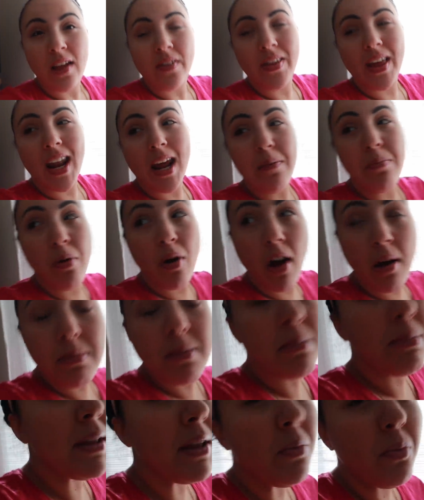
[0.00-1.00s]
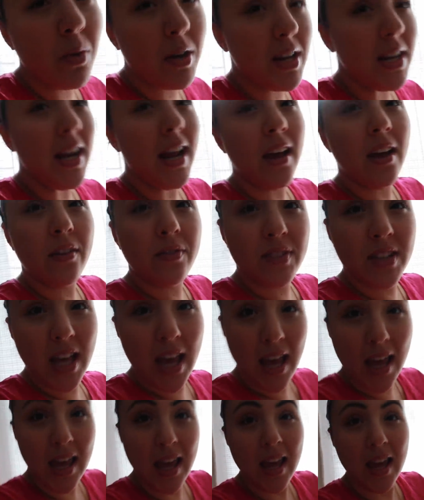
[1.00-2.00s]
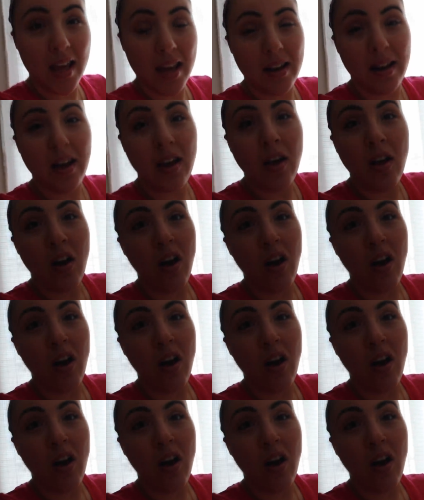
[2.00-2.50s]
that I probably wouldn't have taken,